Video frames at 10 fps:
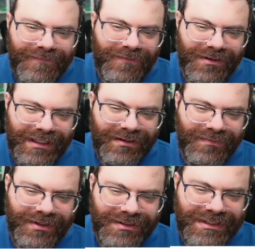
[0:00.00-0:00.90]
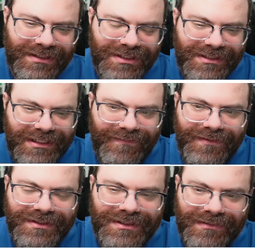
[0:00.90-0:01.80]
four letter words and just see if
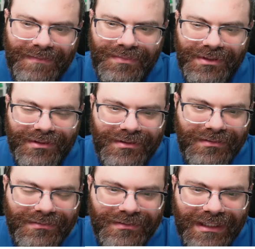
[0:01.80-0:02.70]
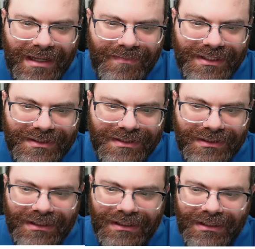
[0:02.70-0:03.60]
there's a plural that I missed.
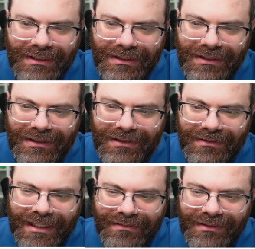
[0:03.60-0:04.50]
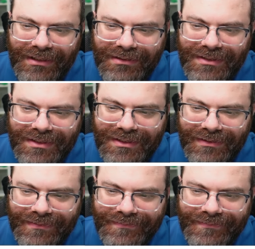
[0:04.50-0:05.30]
Like lilts.